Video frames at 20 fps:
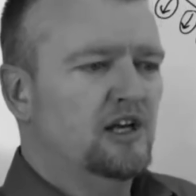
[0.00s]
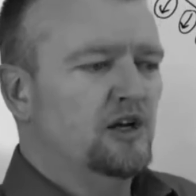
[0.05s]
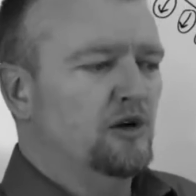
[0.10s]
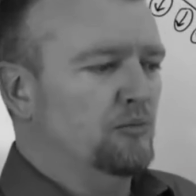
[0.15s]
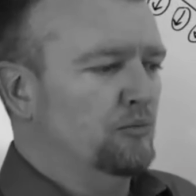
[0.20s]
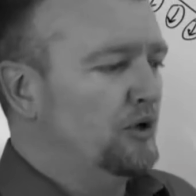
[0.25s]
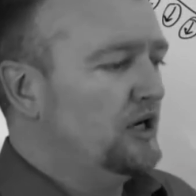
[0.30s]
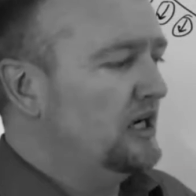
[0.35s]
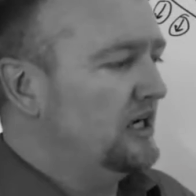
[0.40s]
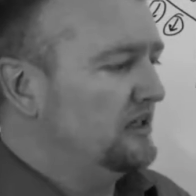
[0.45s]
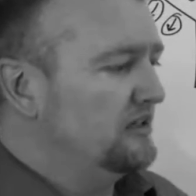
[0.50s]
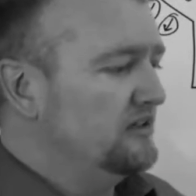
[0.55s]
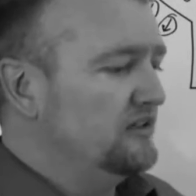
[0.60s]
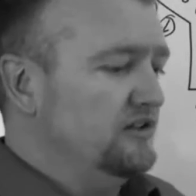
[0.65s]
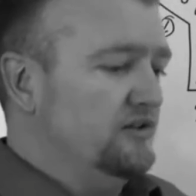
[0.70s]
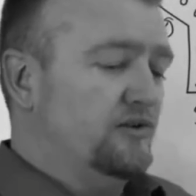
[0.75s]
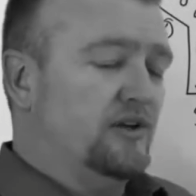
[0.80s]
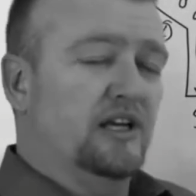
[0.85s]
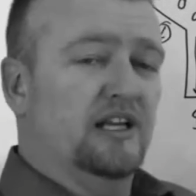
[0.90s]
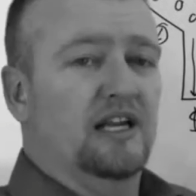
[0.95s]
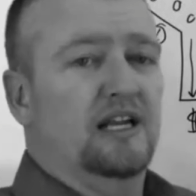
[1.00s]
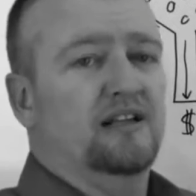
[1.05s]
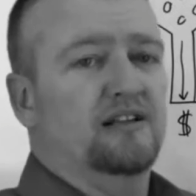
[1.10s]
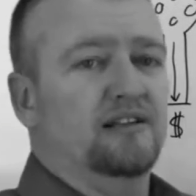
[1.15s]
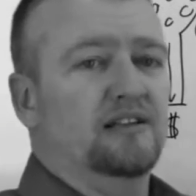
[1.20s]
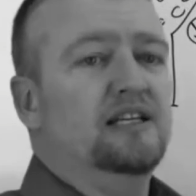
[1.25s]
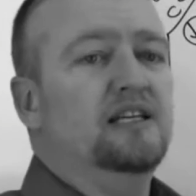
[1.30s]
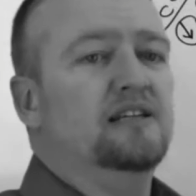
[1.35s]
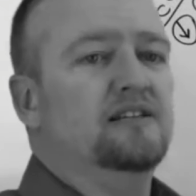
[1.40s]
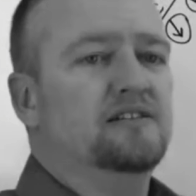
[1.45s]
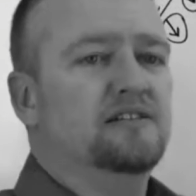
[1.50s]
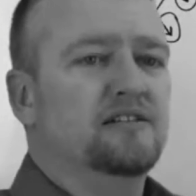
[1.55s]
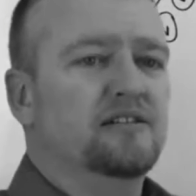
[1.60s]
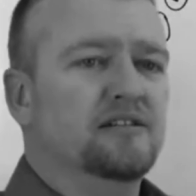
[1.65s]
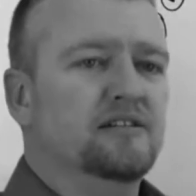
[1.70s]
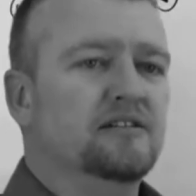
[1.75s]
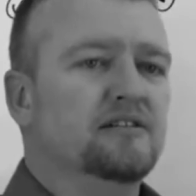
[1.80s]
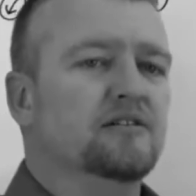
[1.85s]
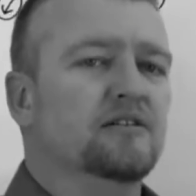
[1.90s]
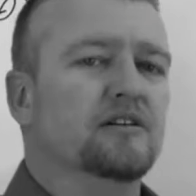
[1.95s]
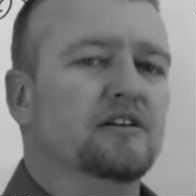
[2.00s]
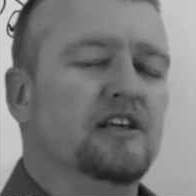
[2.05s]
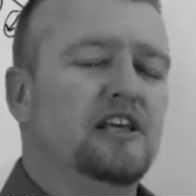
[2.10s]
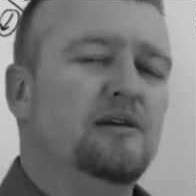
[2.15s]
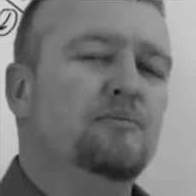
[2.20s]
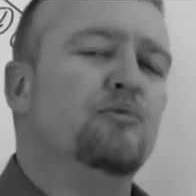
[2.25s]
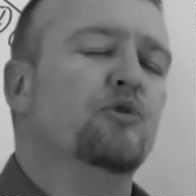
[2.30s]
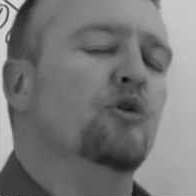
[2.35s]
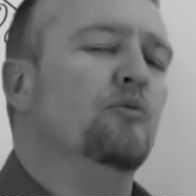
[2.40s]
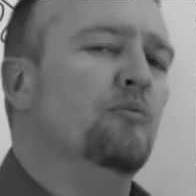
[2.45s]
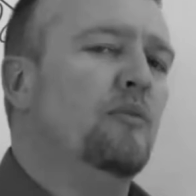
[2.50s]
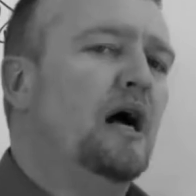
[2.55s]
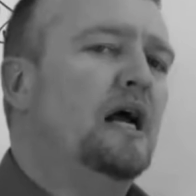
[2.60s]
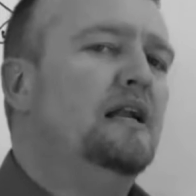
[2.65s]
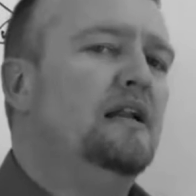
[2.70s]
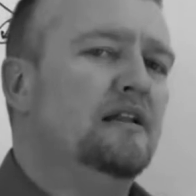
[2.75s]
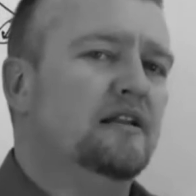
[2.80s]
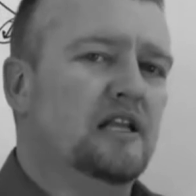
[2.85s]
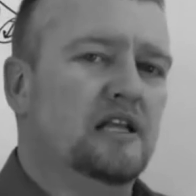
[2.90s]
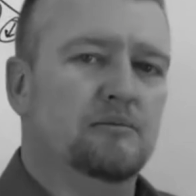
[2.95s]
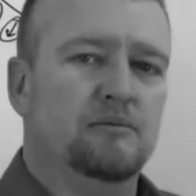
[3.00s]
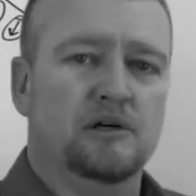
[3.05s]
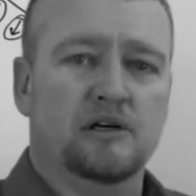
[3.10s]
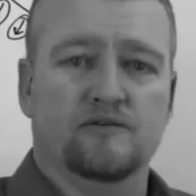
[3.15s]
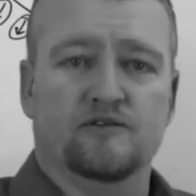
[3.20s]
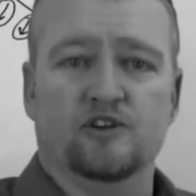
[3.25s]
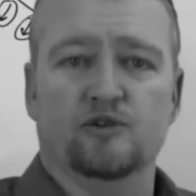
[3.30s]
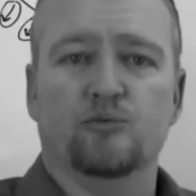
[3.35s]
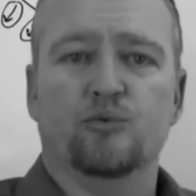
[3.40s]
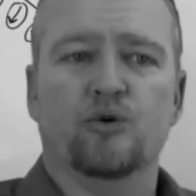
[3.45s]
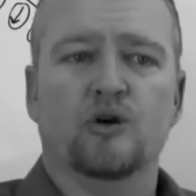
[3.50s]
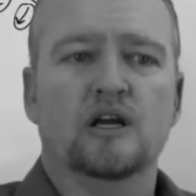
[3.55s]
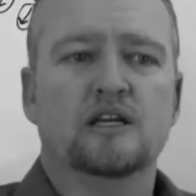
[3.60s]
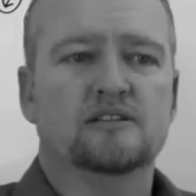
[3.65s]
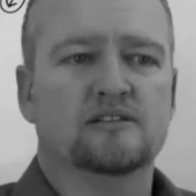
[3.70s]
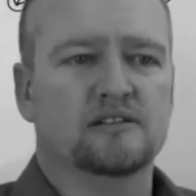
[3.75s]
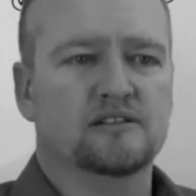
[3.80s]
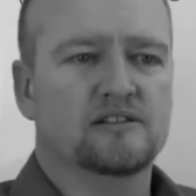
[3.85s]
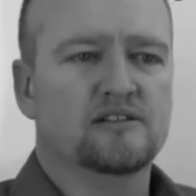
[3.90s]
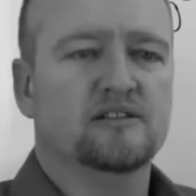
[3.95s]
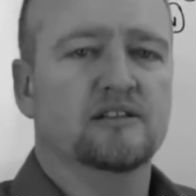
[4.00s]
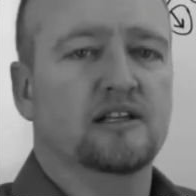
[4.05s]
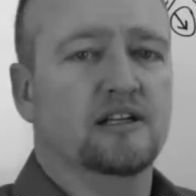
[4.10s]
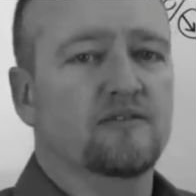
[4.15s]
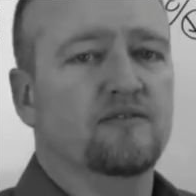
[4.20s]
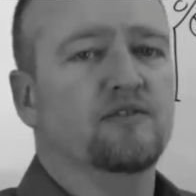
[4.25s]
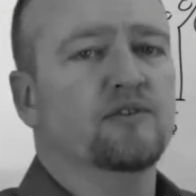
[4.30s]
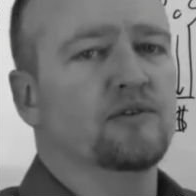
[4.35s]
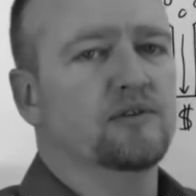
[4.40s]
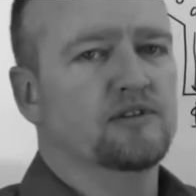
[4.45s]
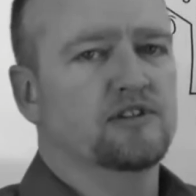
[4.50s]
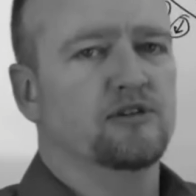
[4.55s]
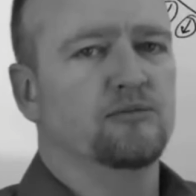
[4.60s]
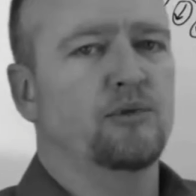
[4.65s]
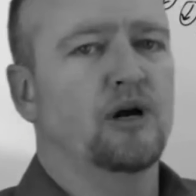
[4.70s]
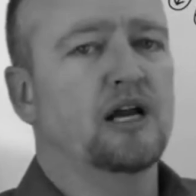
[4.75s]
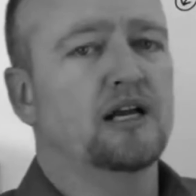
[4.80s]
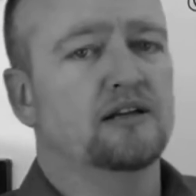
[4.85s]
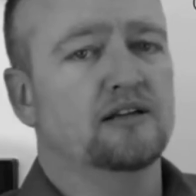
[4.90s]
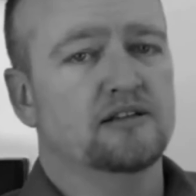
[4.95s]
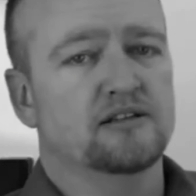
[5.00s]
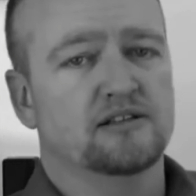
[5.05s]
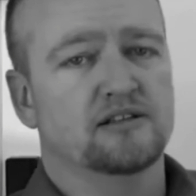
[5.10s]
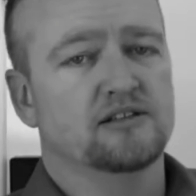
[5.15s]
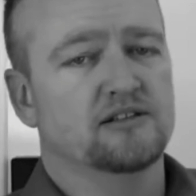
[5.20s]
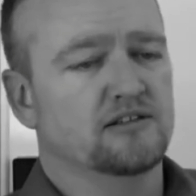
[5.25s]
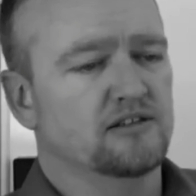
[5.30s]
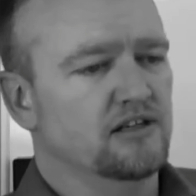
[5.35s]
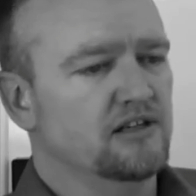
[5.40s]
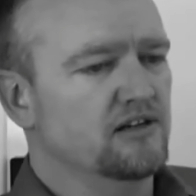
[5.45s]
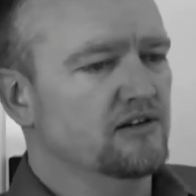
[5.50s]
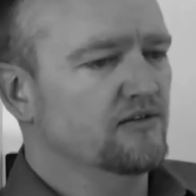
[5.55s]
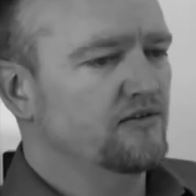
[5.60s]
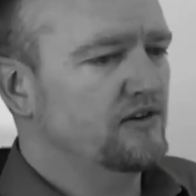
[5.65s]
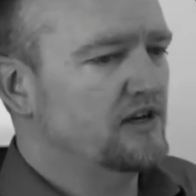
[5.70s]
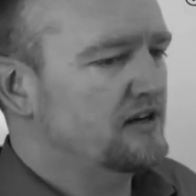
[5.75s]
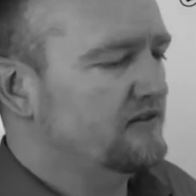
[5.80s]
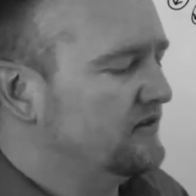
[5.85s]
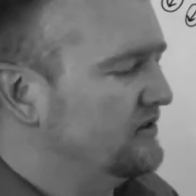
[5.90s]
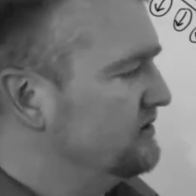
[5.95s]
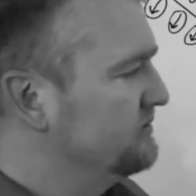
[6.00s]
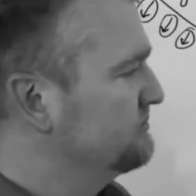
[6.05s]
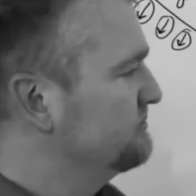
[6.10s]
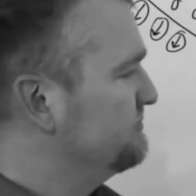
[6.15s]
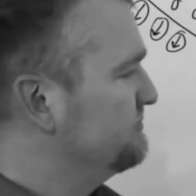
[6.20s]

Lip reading: but you can at least keep reminding them of your presence and influence their buying decision in your favor.